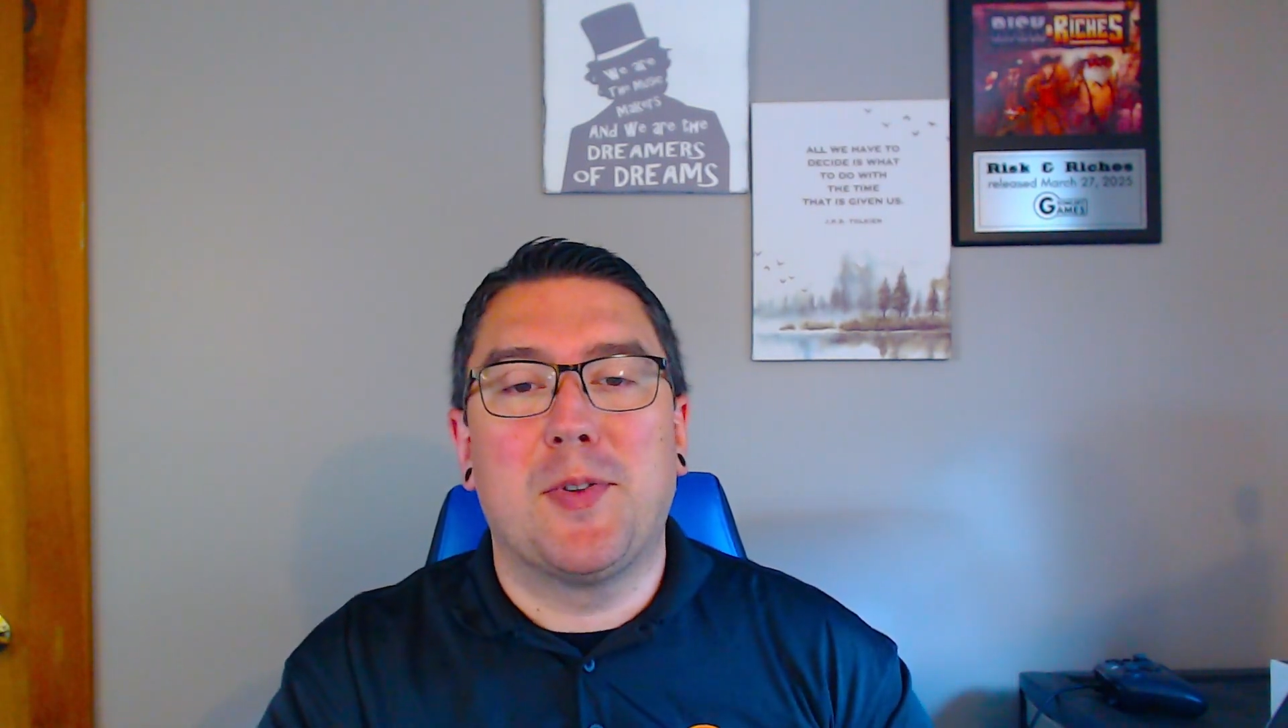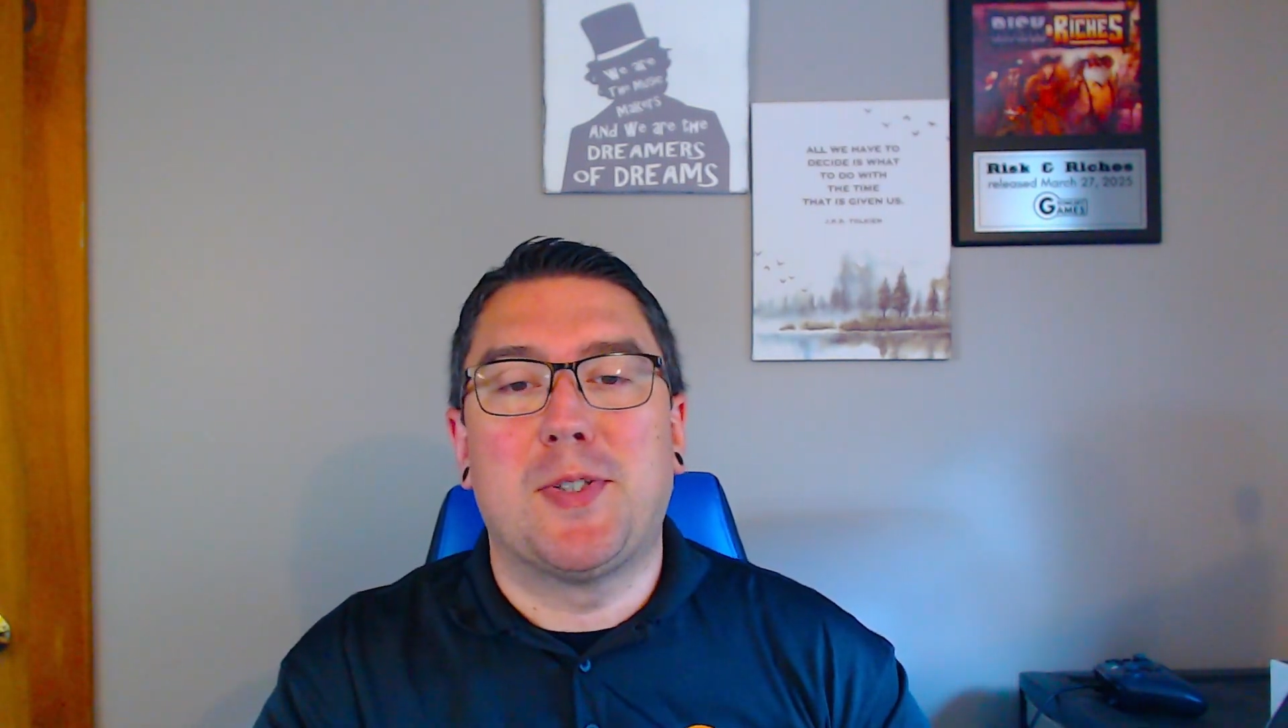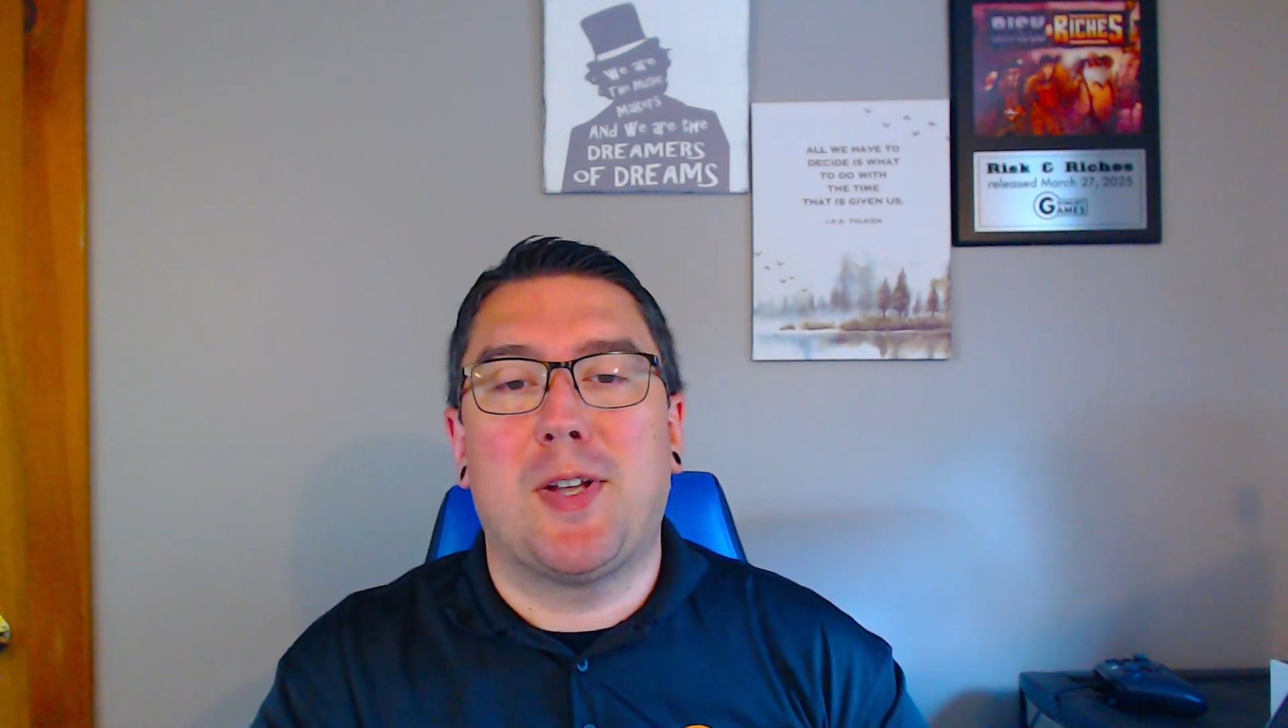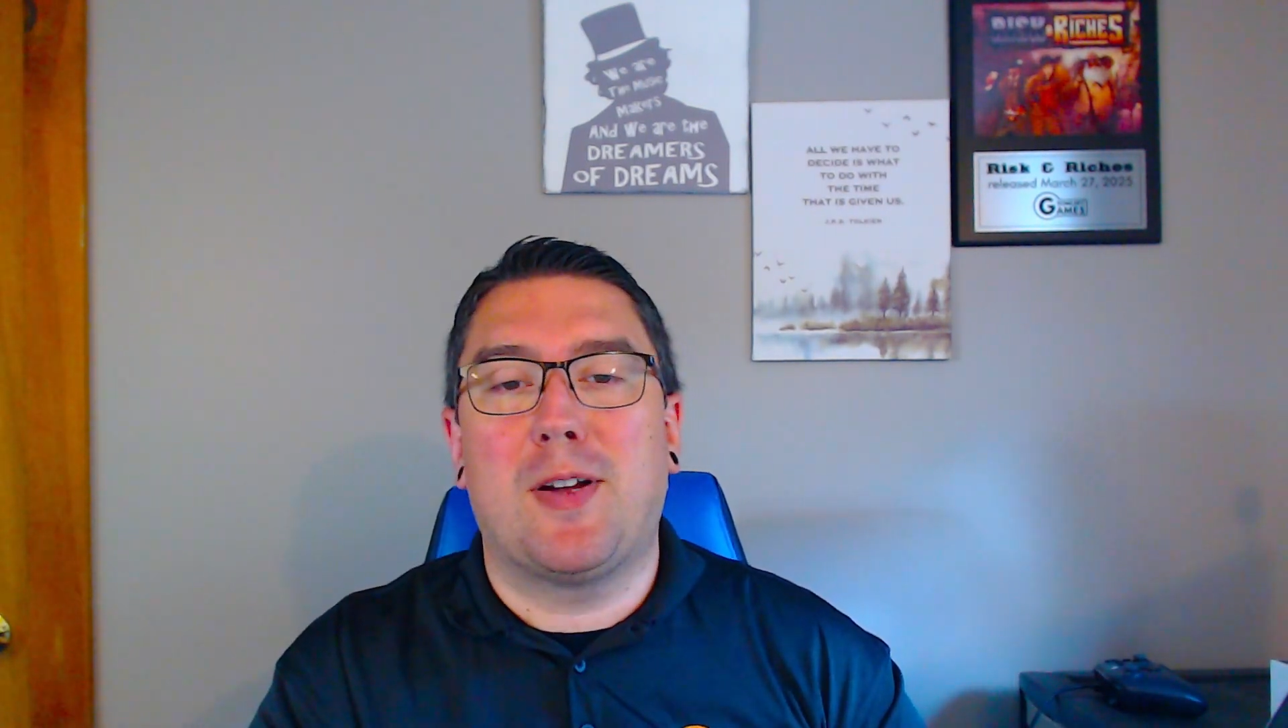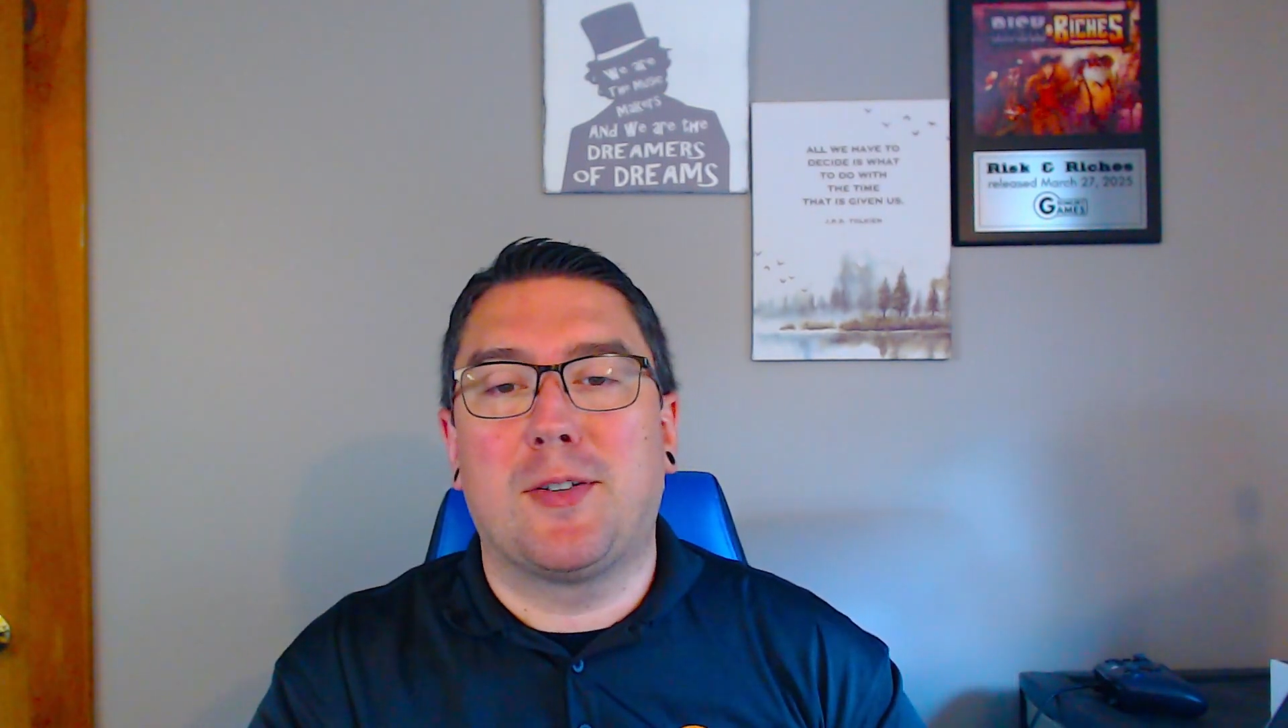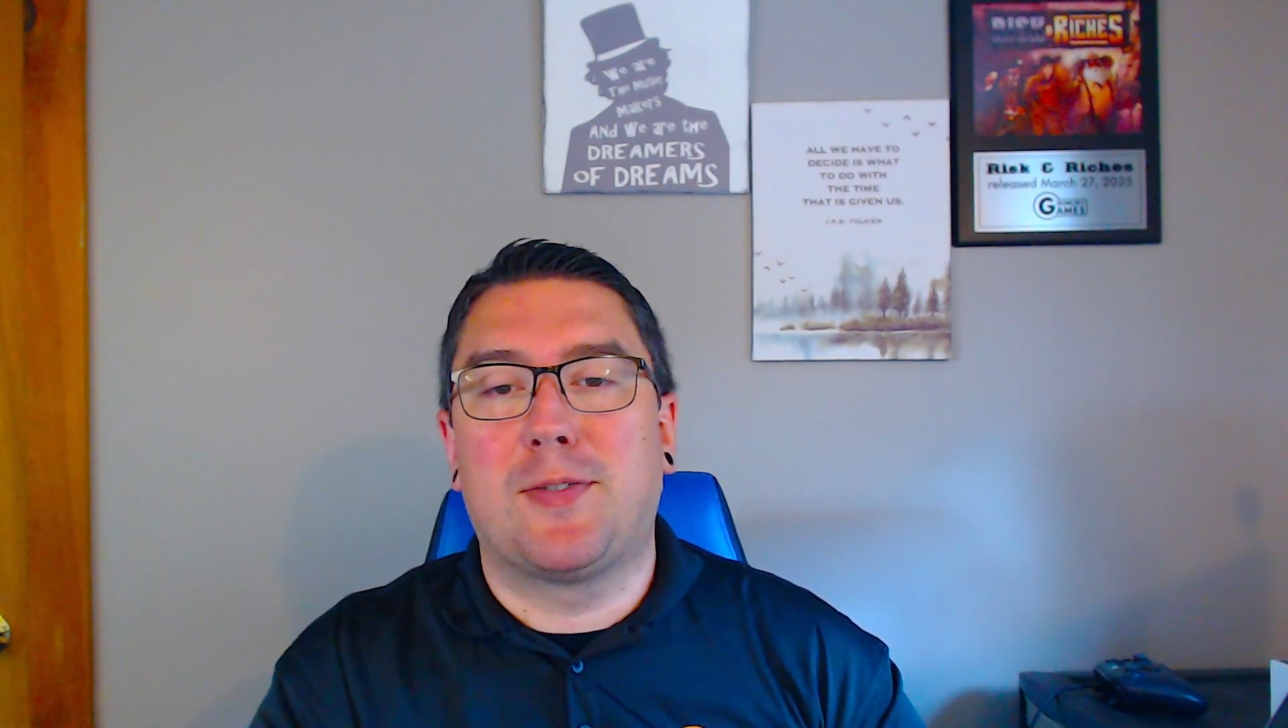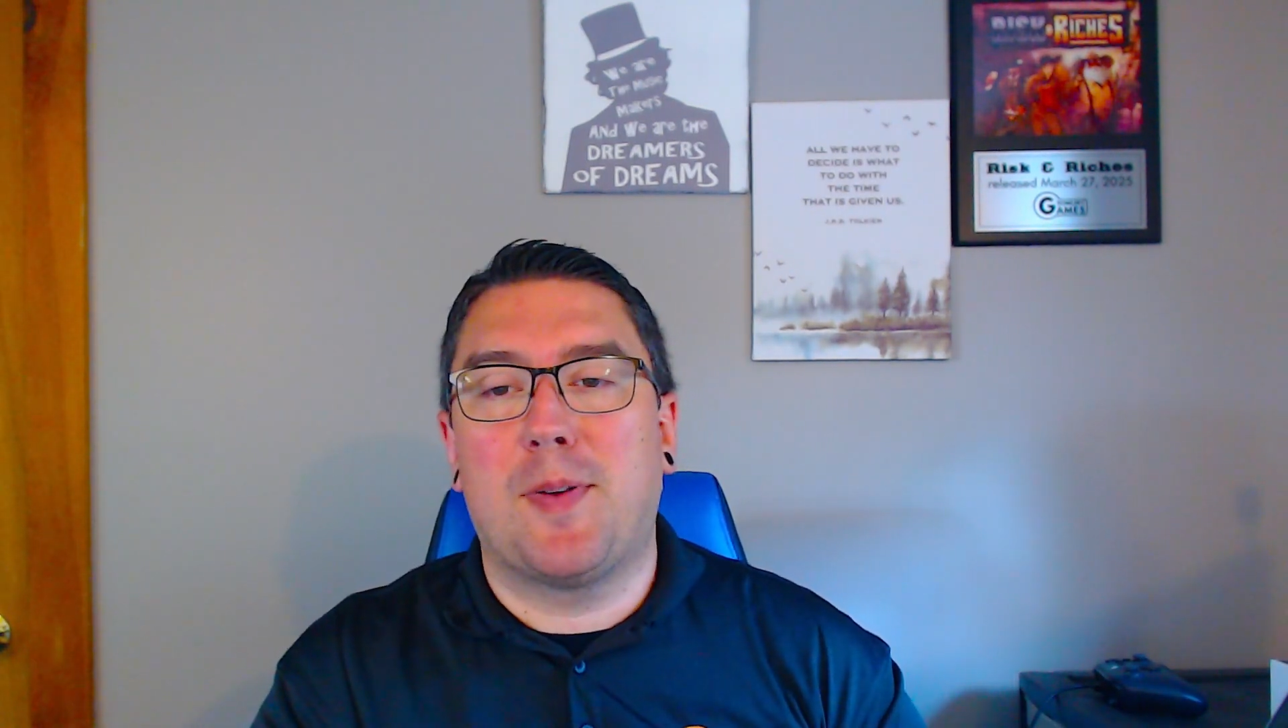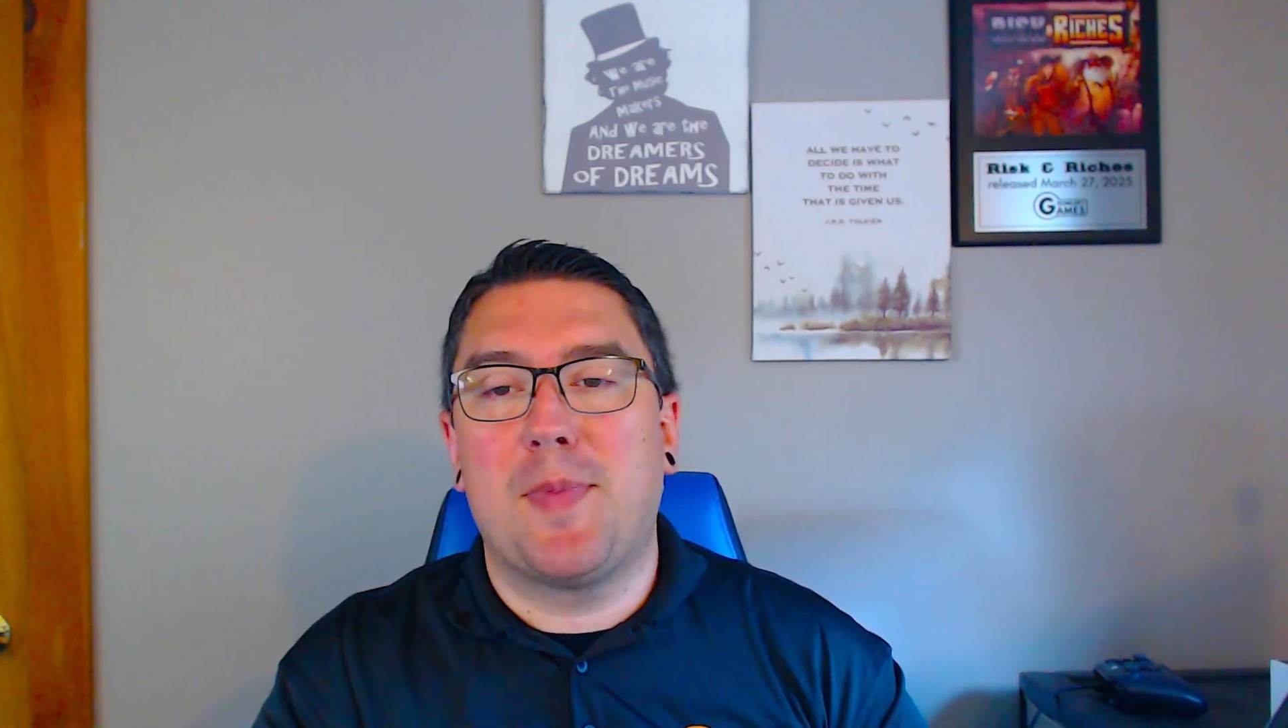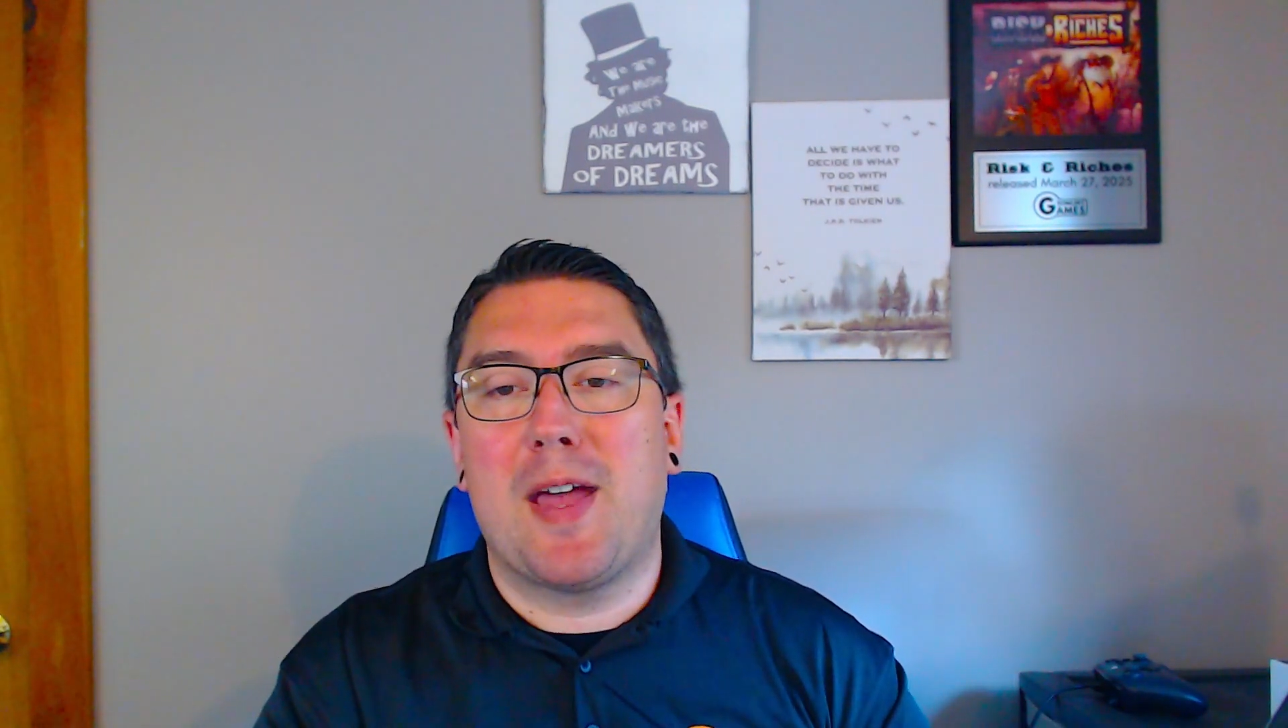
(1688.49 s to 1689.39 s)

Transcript: the songs from